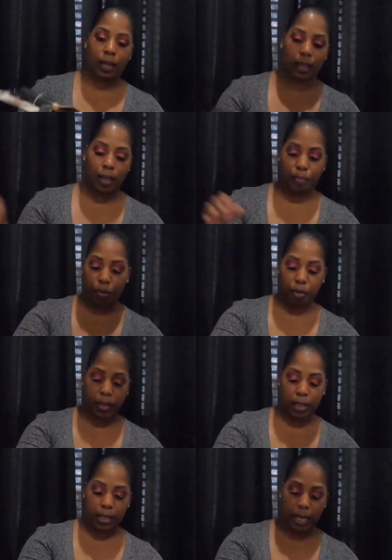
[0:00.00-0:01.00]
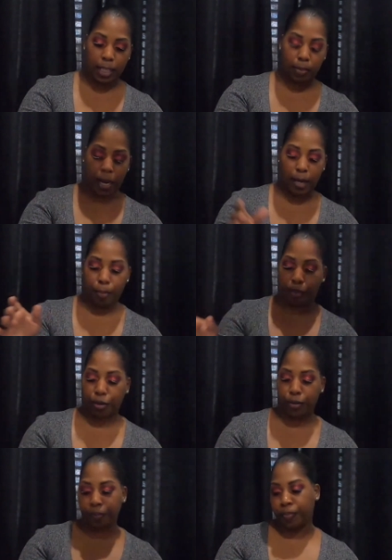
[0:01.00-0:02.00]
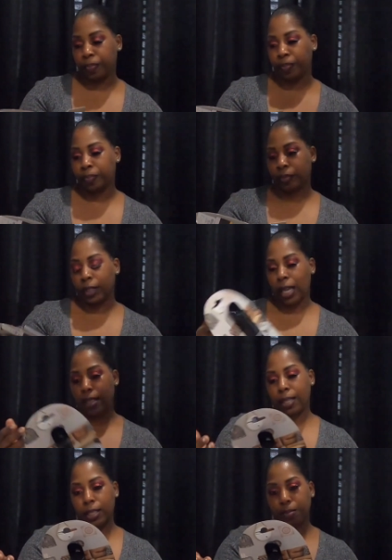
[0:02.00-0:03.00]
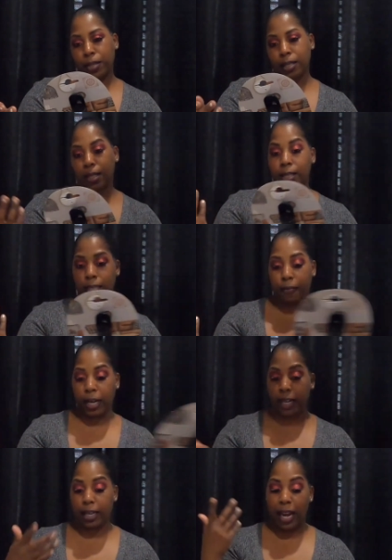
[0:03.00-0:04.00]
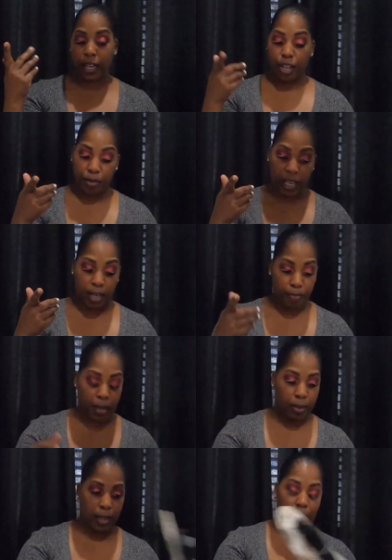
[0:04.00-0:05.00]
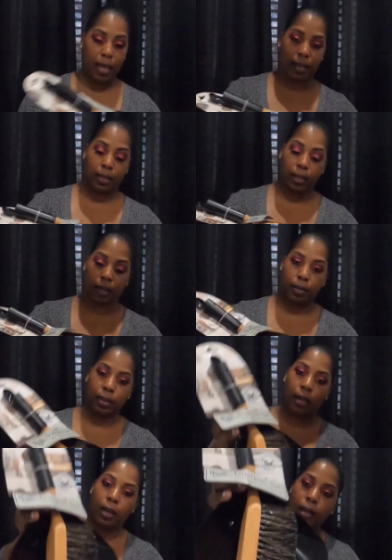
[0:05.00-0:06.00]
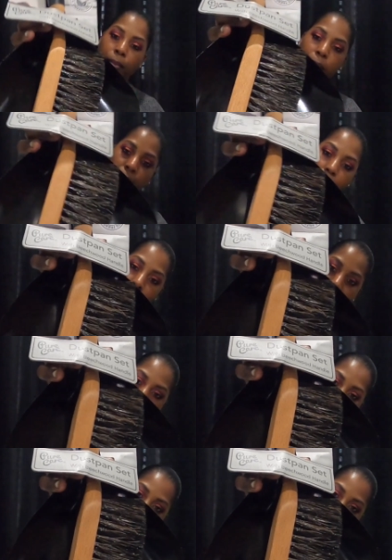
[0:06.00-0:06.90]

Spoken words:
The little broom, the little dustpan and broom. And this was $7.99, and you couldn't beat that. So, but yeah.